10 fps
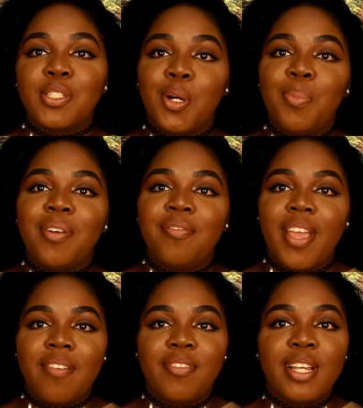October
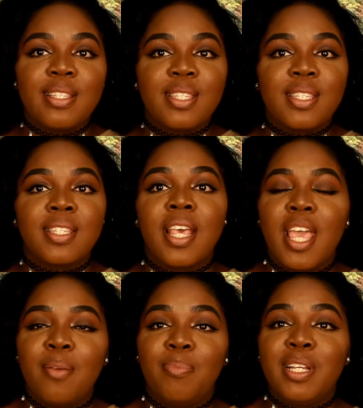favorites.
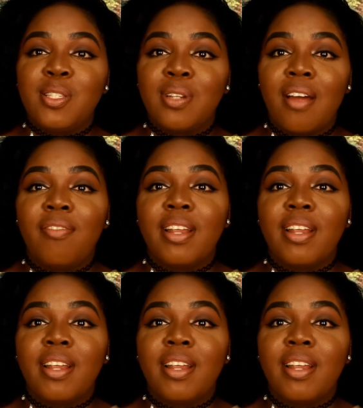Please do not